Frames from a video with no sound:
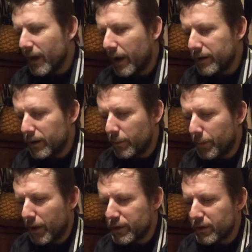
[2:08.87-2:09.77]
I ended up
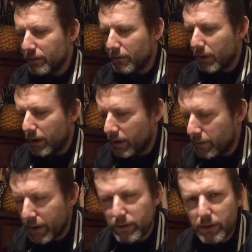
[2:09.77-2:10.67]
buying some,
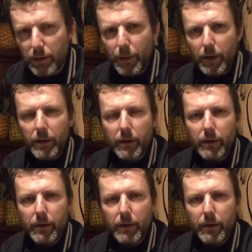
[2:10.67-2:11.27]
what else did I buy?